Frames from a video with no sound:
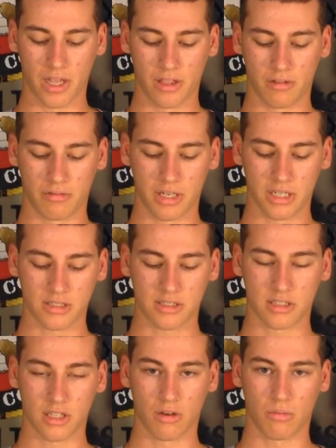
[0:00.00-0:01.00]
in the real
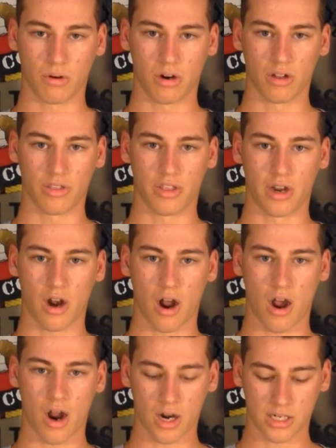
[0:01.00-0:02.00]
steel world, there
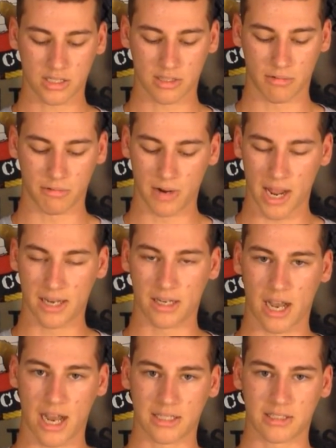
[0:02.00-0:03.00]
are some
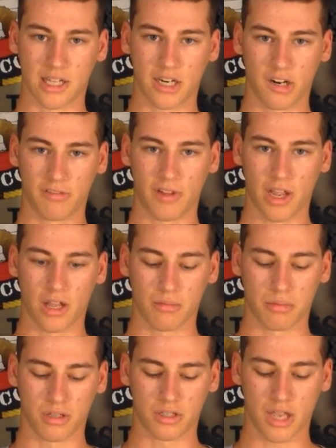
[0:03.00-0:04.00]
red dots that are
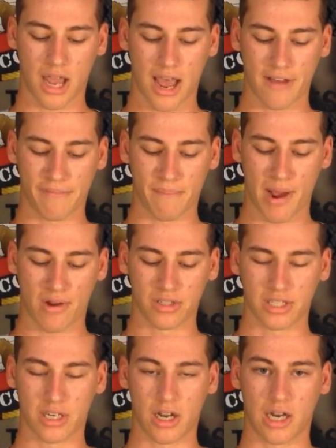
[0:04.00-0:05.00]
available to have
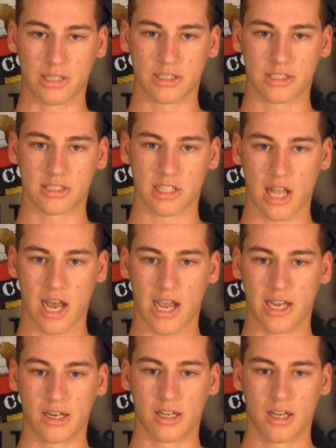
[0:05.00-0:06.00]
mounted on the
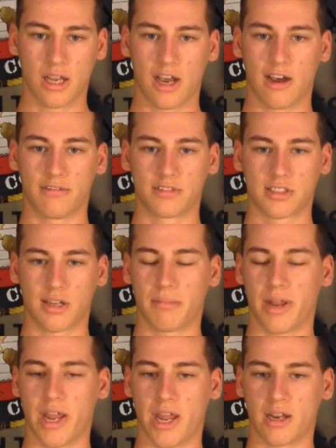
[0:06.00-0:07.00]
slide of
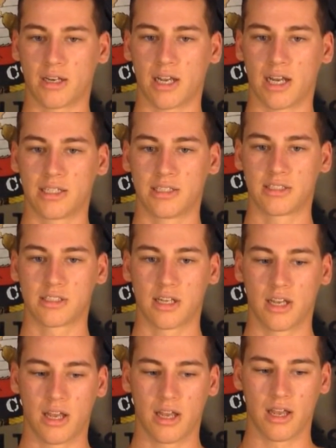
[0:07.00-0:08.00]
some handguns.
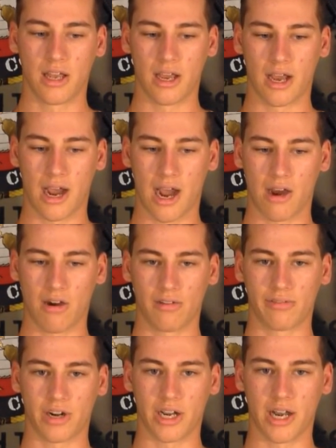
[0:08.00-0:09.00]

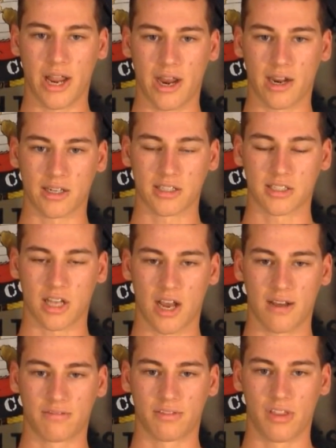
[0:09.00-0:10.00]
However, in
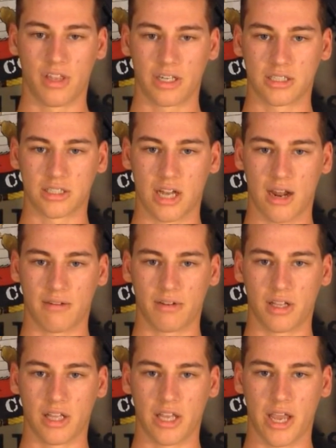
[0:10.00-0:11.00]
airsoft, there's not
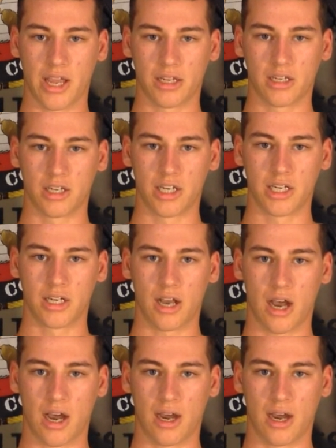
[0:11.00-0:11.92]
really a good